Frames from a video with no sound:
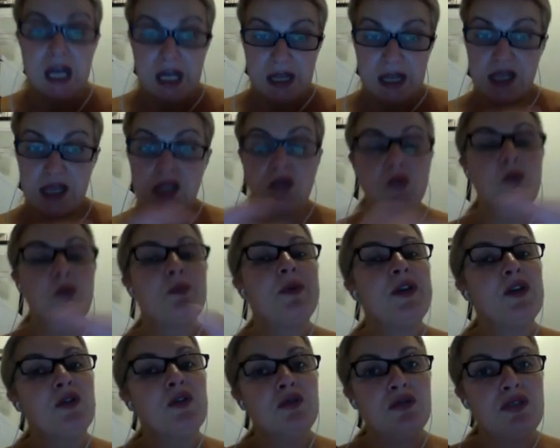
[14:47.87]
this will be
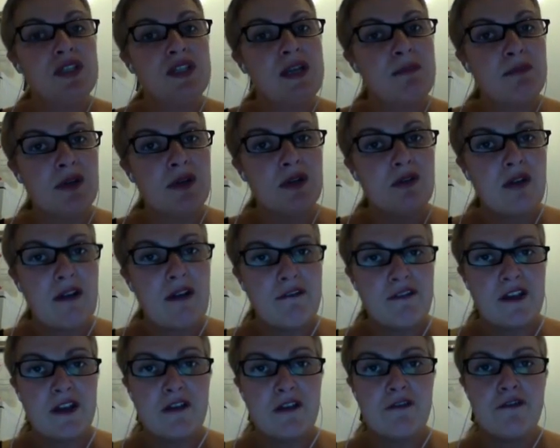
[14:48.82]
a good
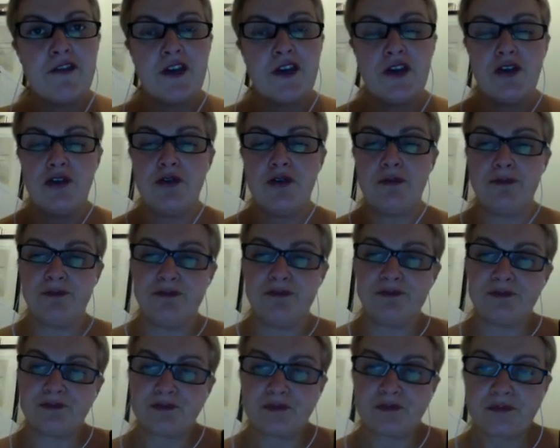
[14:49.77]
demographic for you.
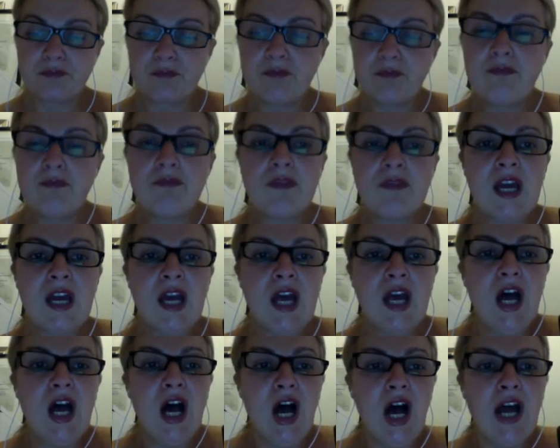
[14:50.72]

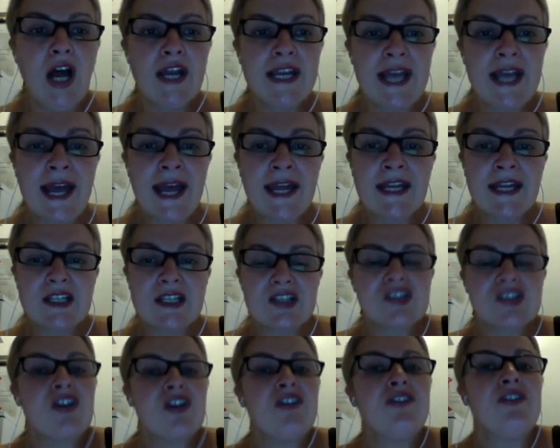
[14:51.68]
Okay,
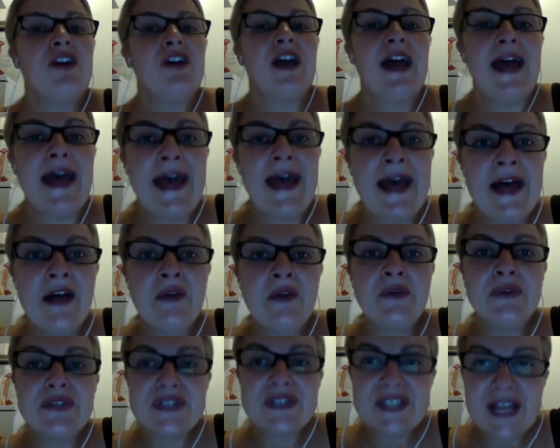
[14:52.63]
so how
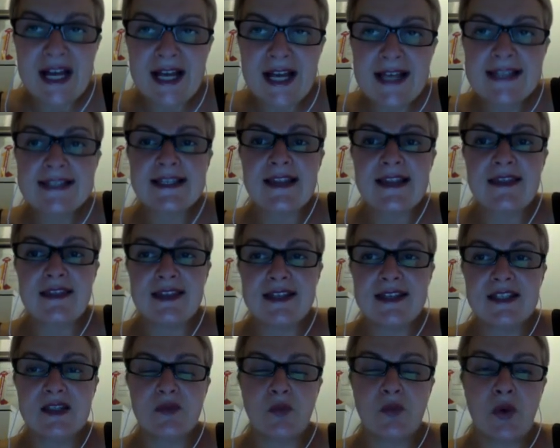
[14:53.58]
does
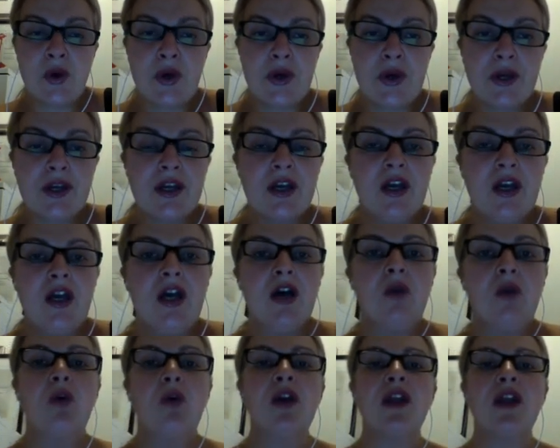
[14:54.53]
this work?
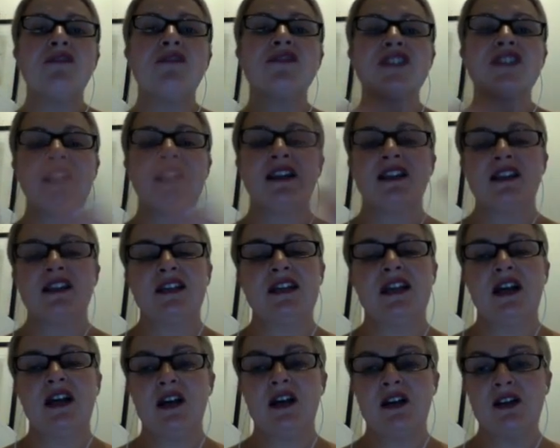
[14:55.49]
What I've done
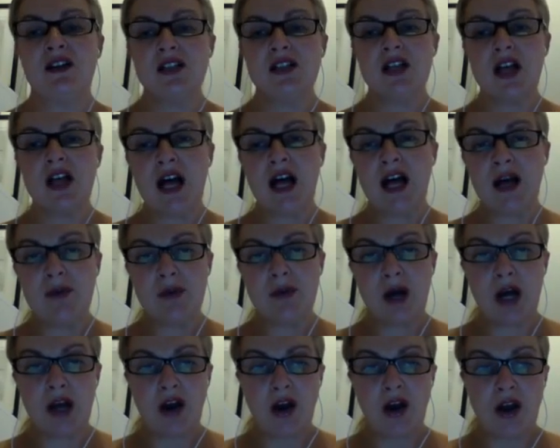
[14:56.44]
here,
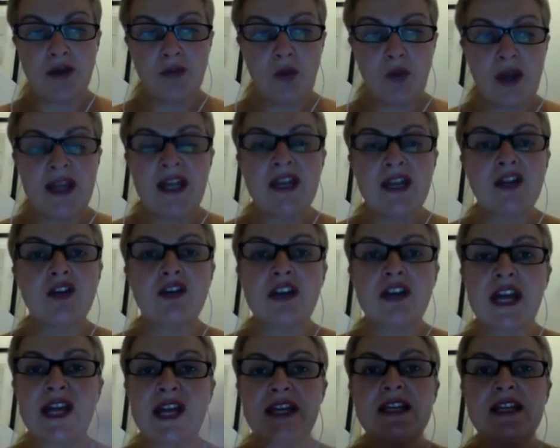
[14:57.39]
I went and
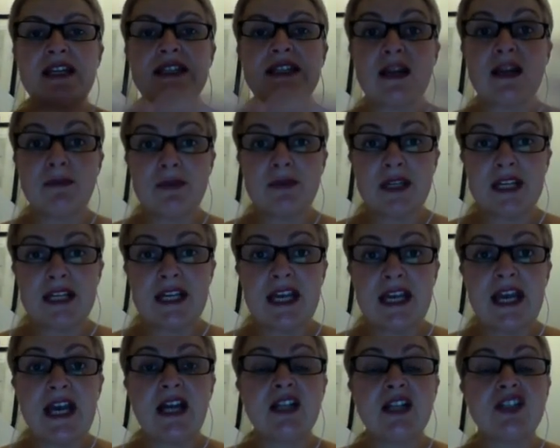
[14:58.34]
created a dummy
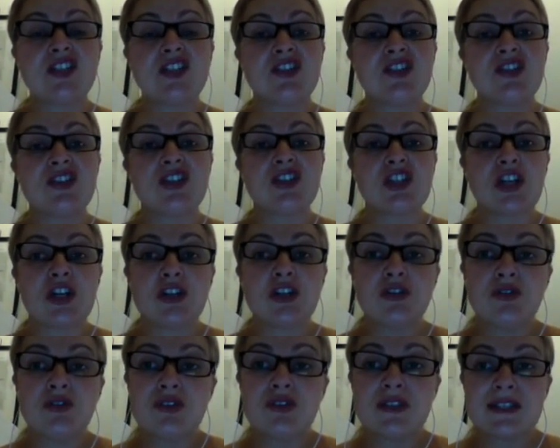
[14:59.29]
account just to show
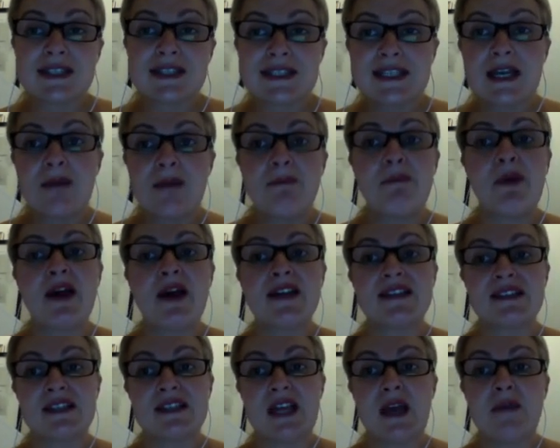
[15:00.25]
you step by
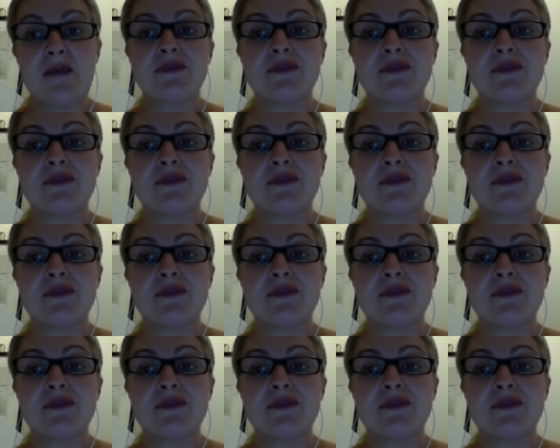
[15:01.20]
step.